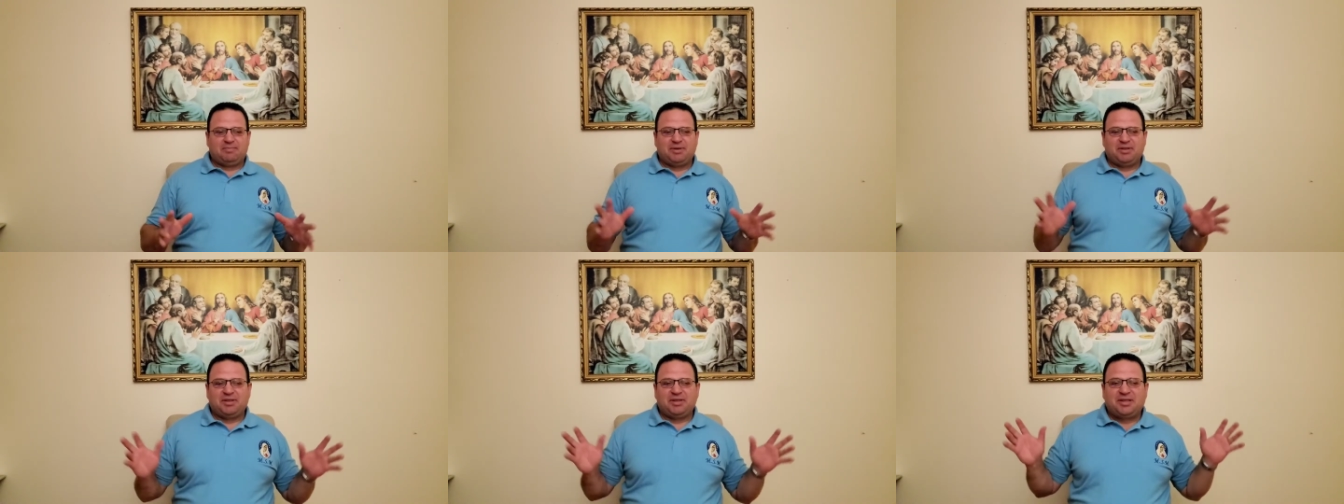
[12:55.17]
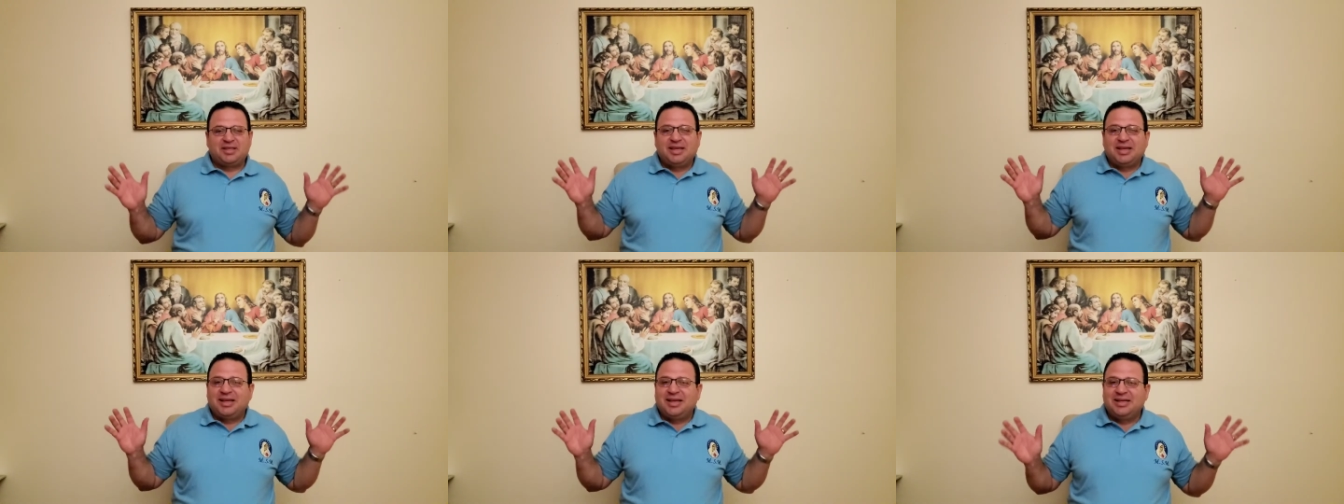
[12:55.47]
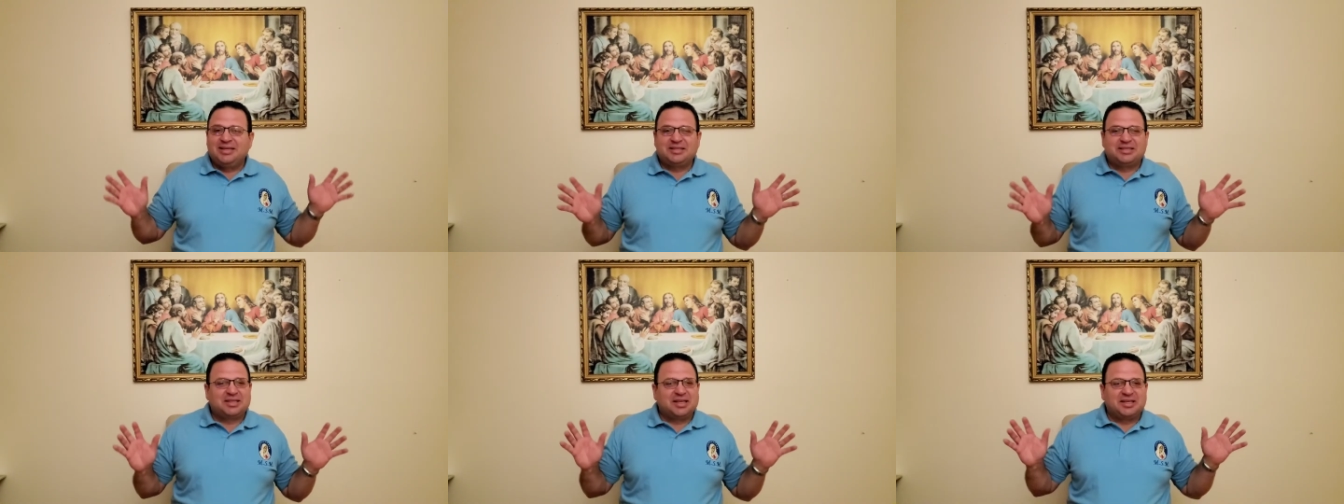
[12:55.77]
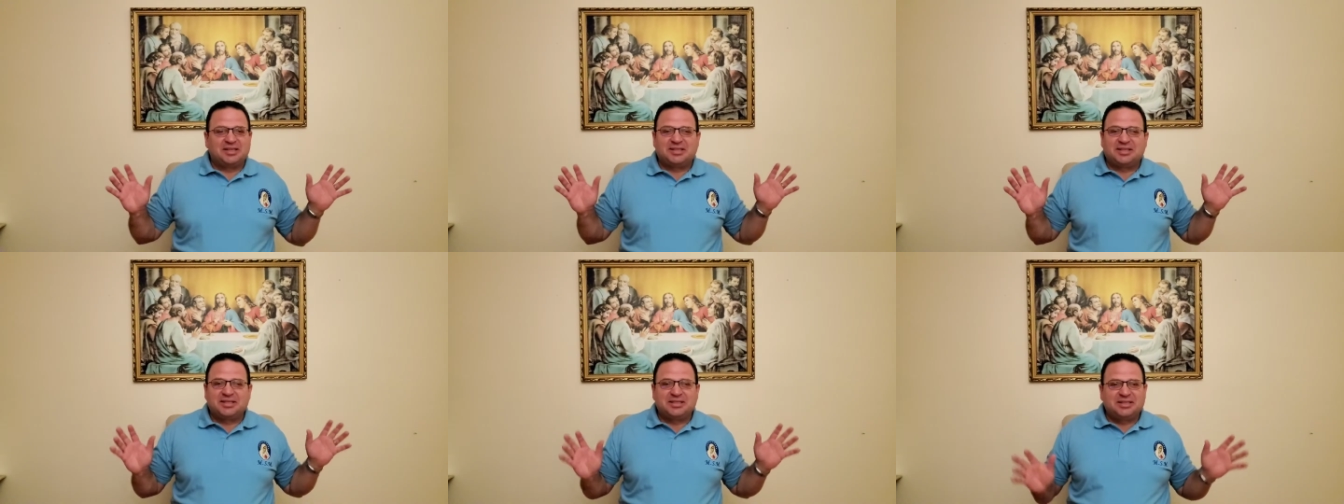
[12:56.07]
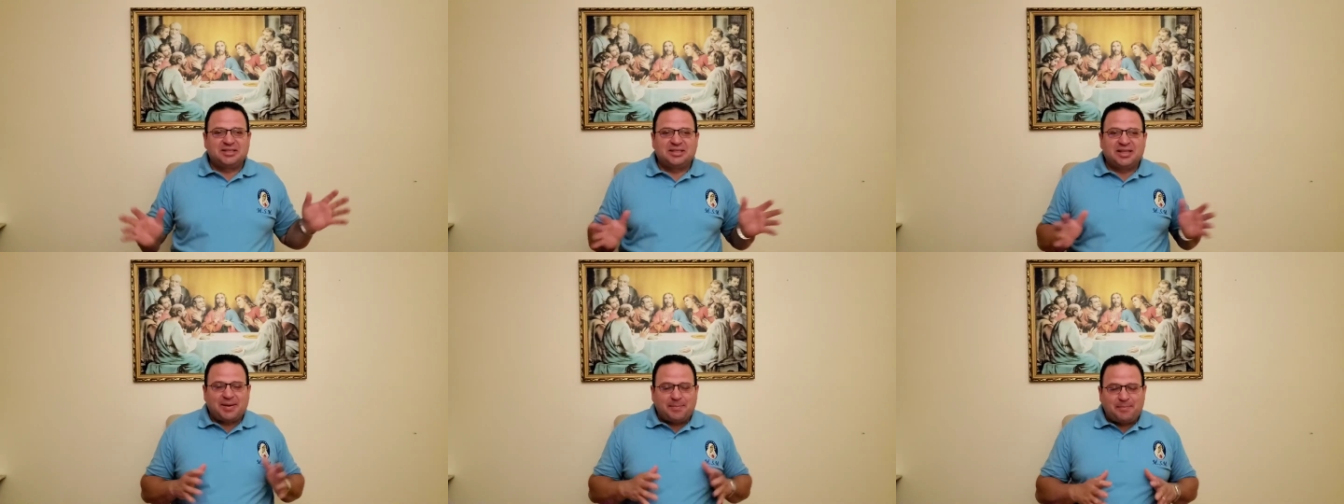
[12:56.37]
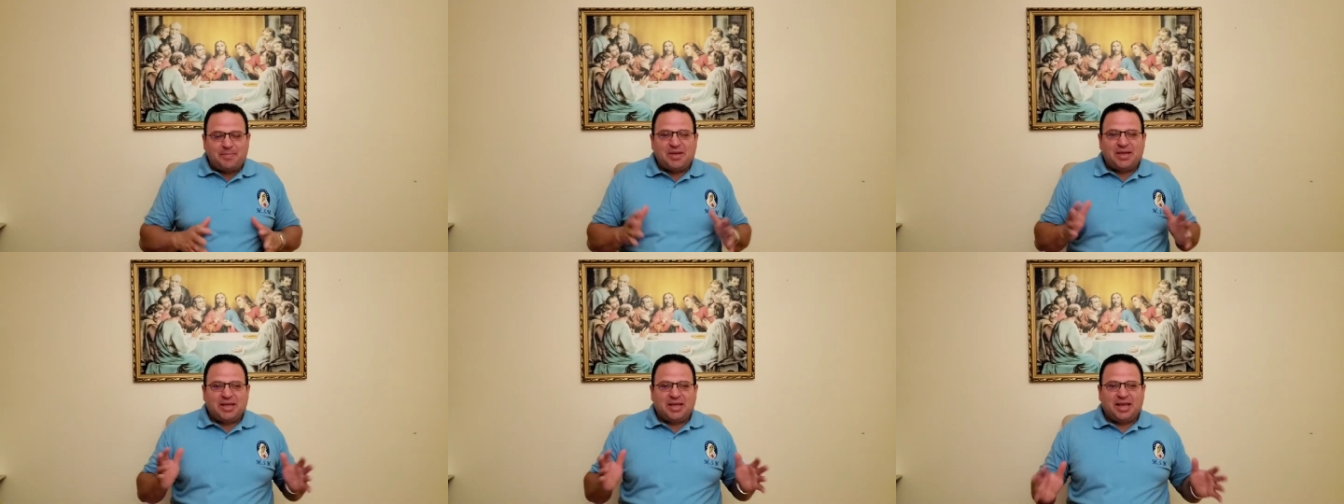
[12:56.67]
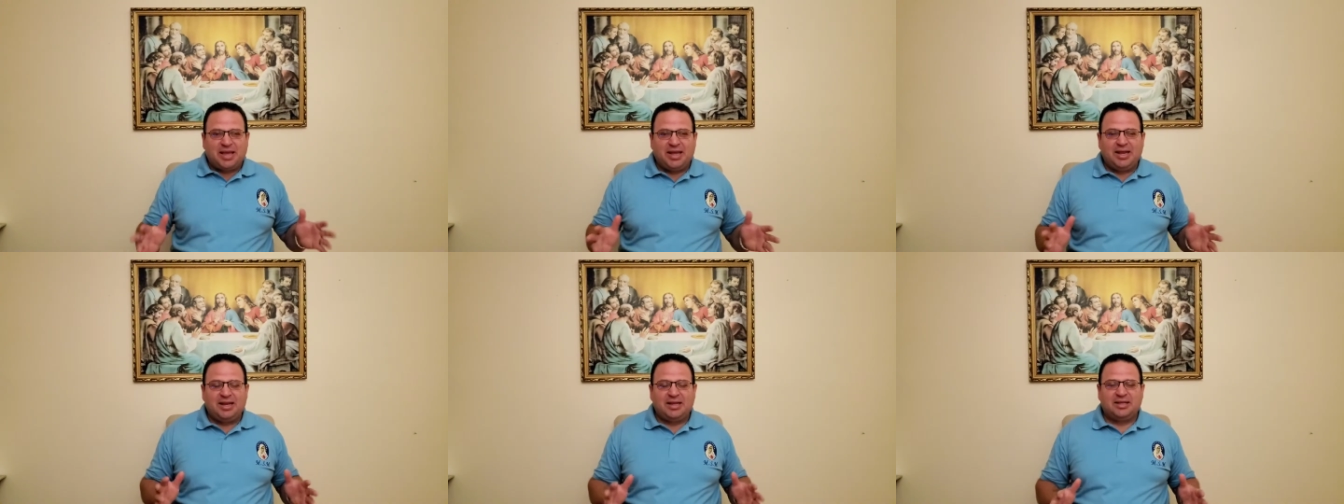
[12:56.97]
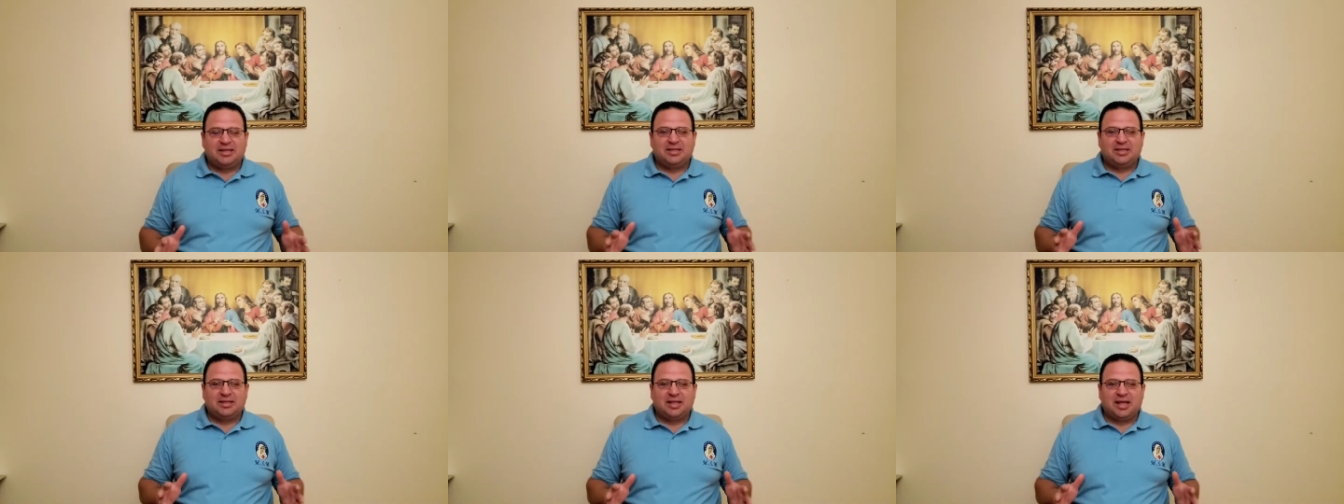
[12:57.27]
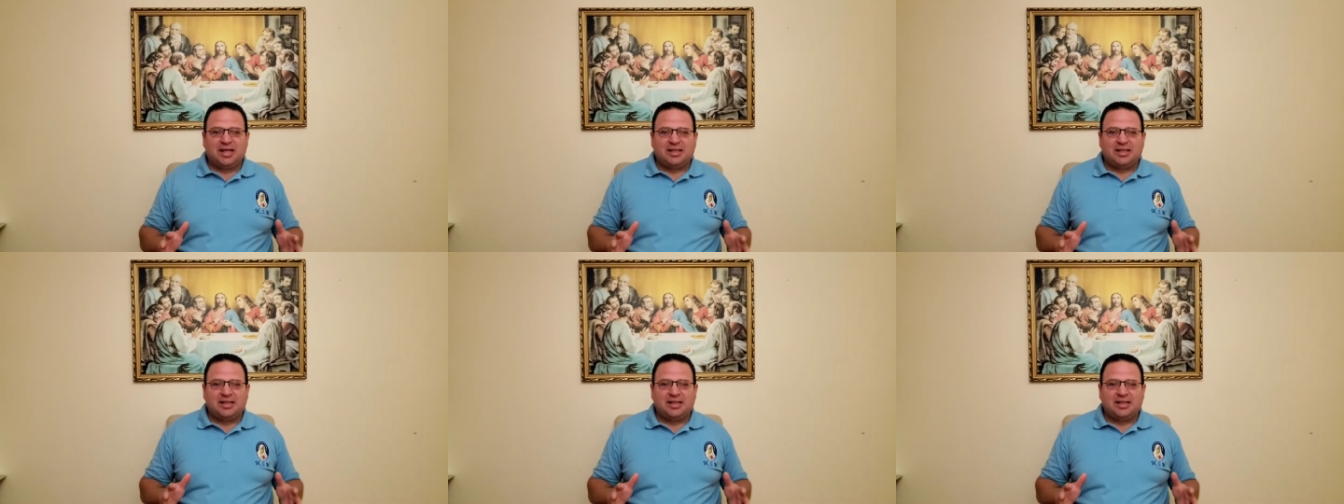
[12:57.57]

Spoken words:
the thing is, since the beginning,